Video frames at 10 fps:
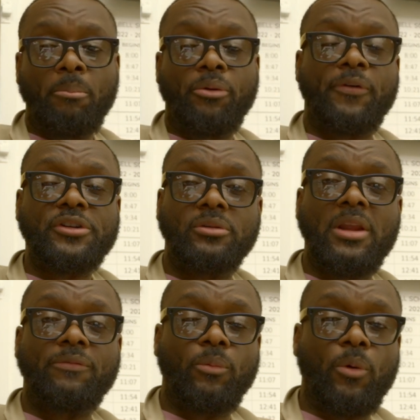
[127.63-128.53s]
professional
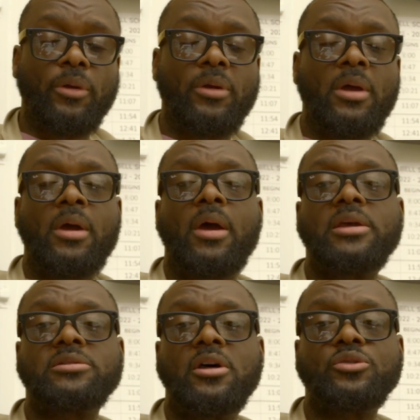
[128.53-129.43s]
level work
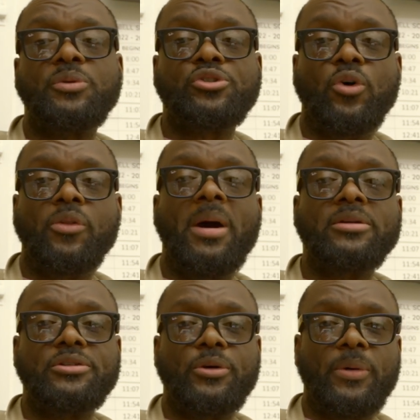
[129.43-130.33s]
as long as we show them how
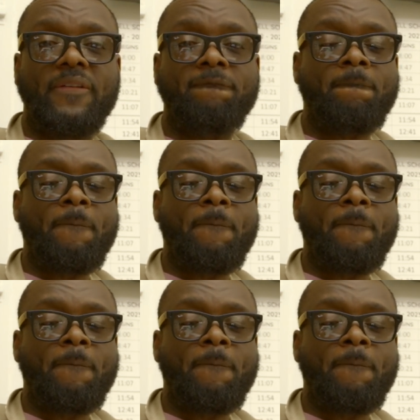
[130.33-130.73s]
to do it.